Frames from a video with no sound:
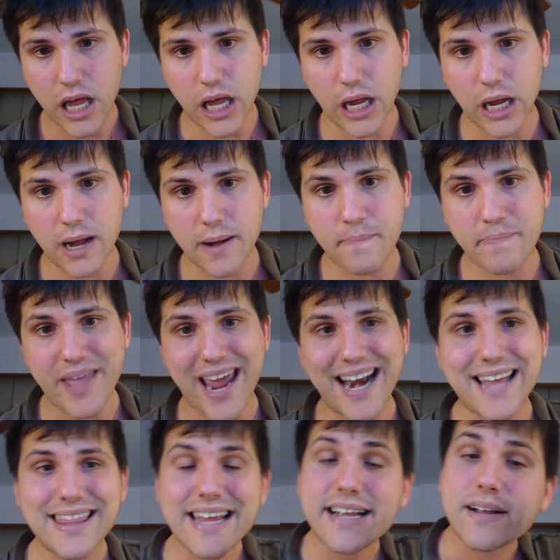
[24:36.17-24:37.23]
And
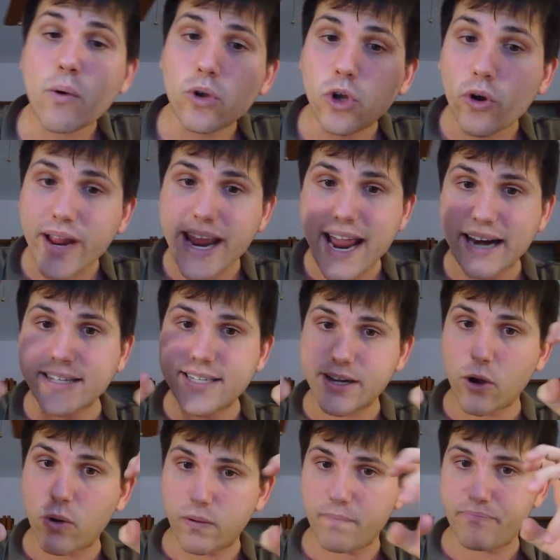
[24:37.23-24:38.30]
I think looking at a
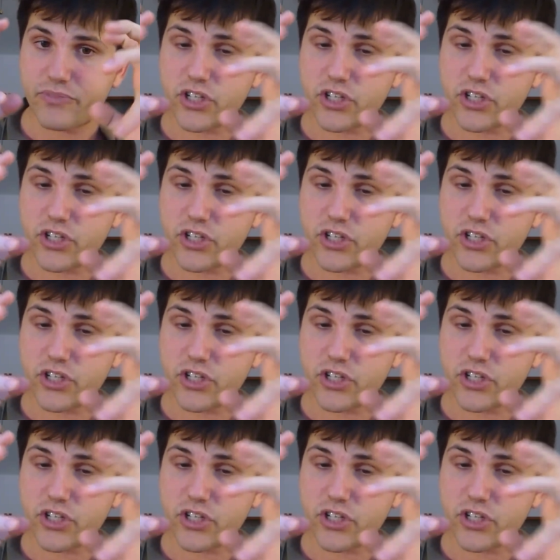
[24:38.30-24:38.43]
single